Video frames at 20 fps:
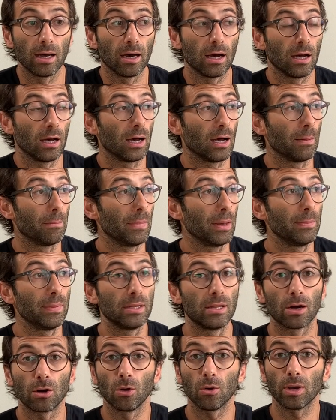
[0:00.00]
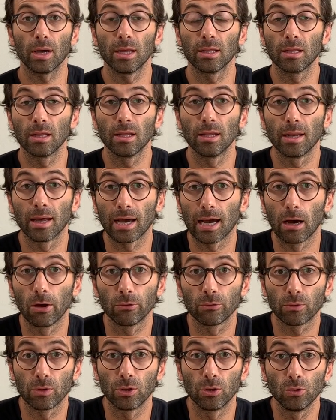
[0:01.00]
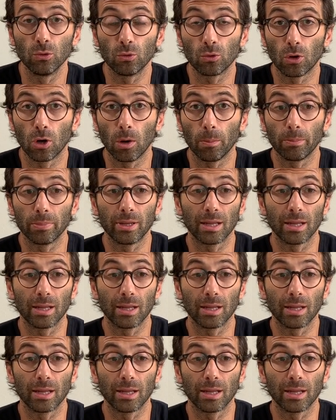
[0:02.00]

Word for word: uh maybe they're located in a country in Europe